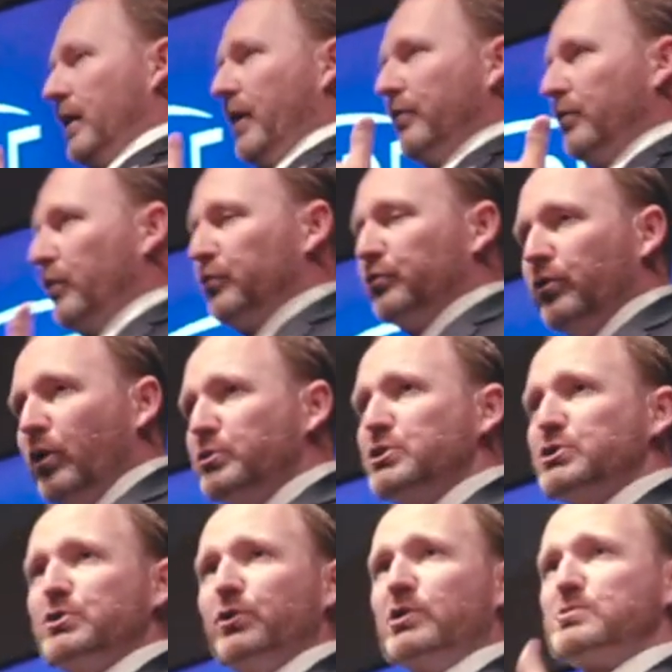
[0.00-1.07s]
other, the
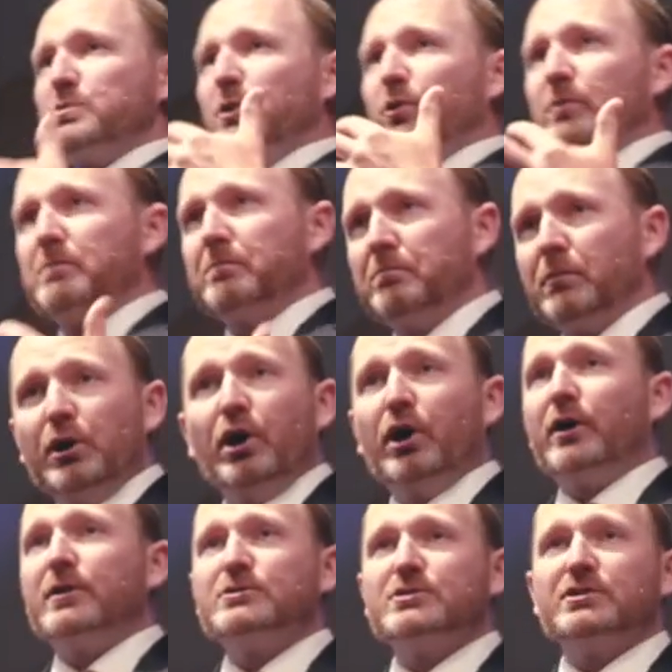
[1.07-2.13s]
grocery stores, we'll go to
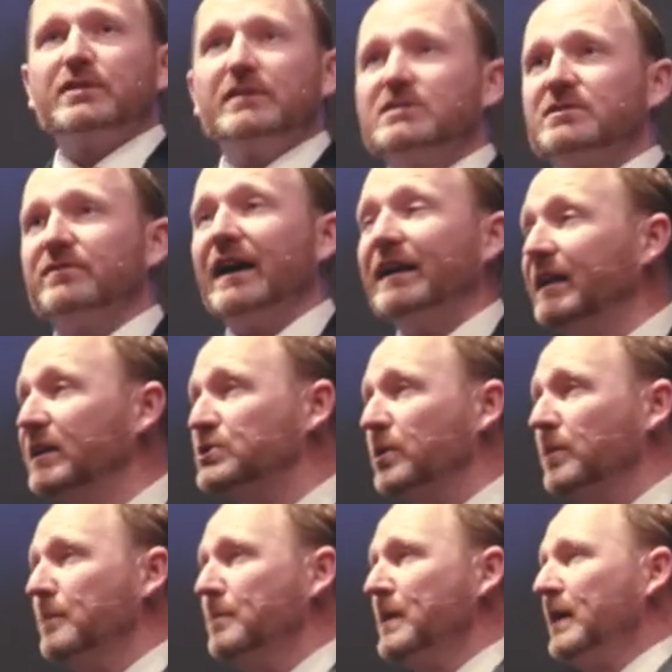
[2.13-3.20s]
Menards and things of that
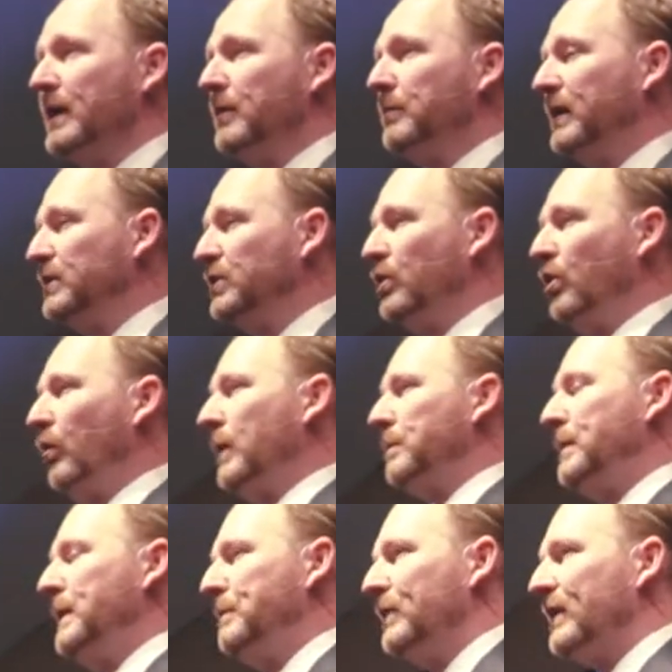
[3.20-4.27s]
nature. But you know
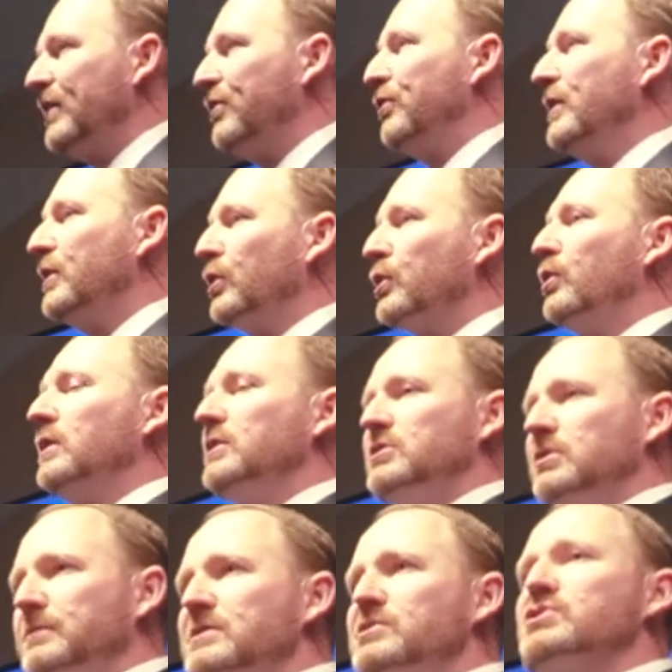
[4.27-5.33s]
what? People, I think, are going
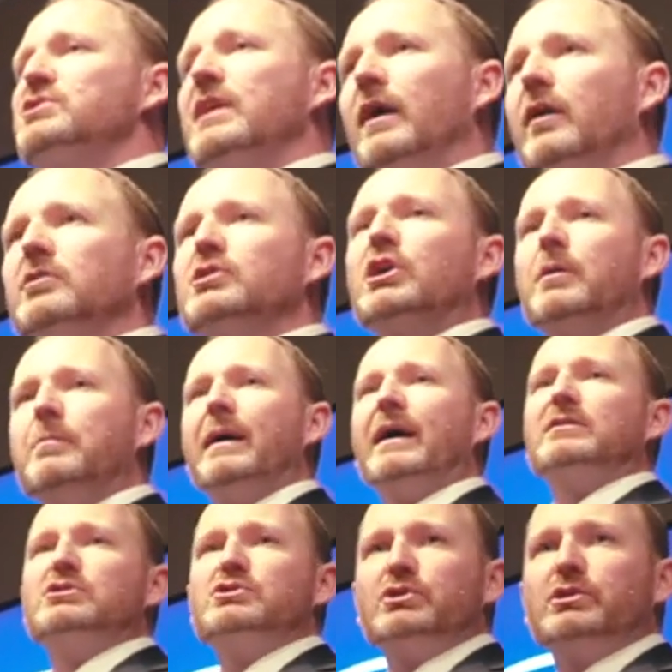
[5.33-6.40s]
to be scared to come
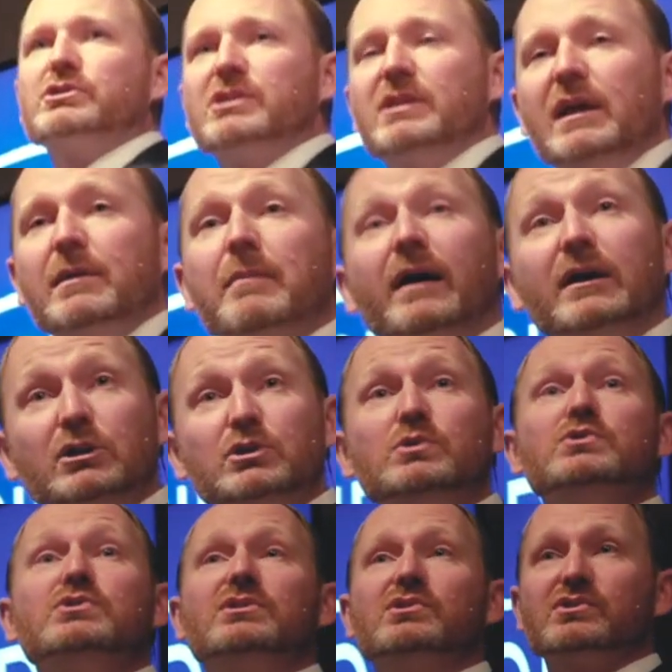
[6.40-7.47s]
back to church, and they might
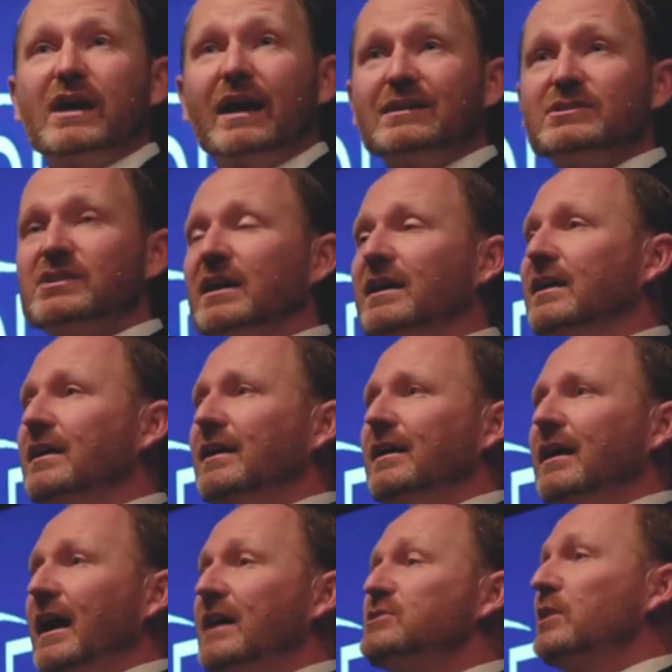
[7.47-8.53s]
use this as a
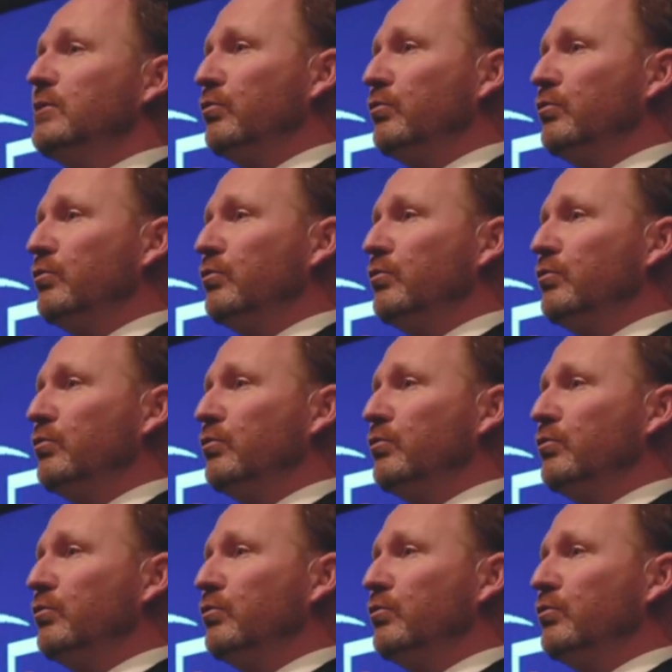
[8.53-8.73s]
as a